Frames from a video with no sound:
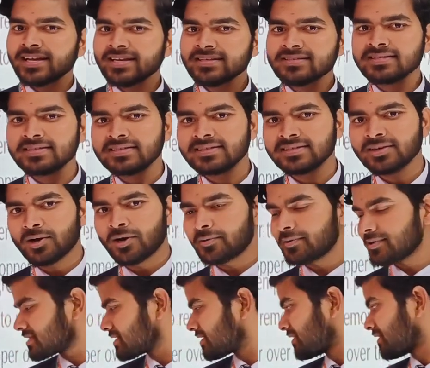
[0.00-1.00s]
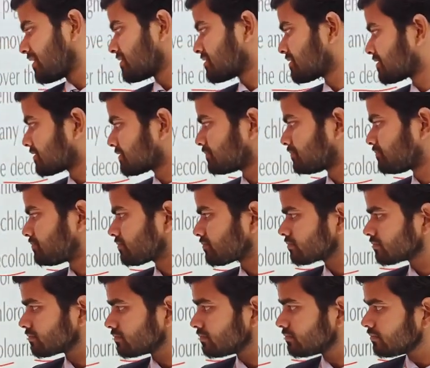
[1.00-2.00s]
yes. Obviously yes.
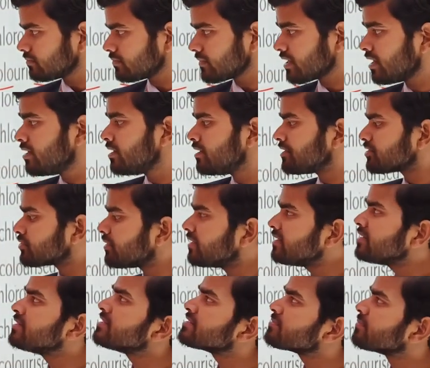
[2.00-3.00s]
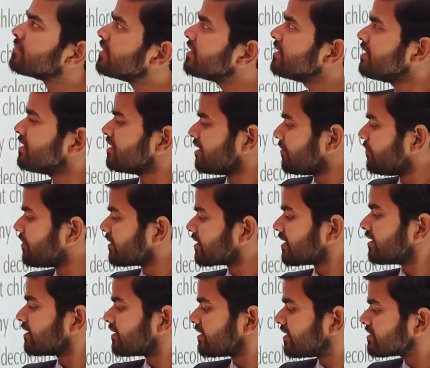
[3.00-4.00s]
So in this way we
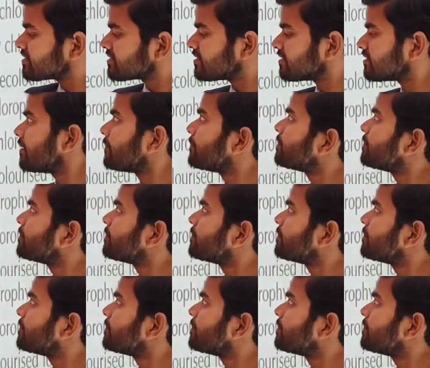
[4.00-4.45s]
can test the